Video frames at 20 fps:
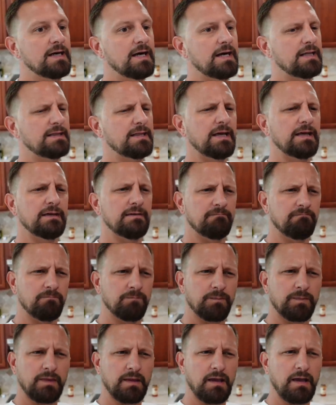And then
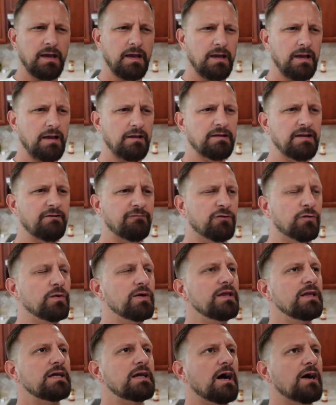I never
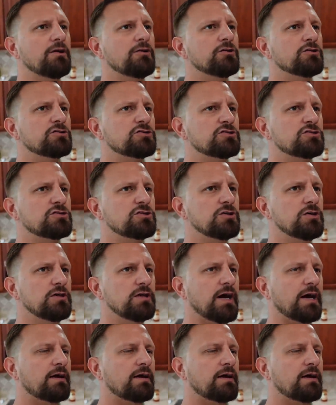really understood.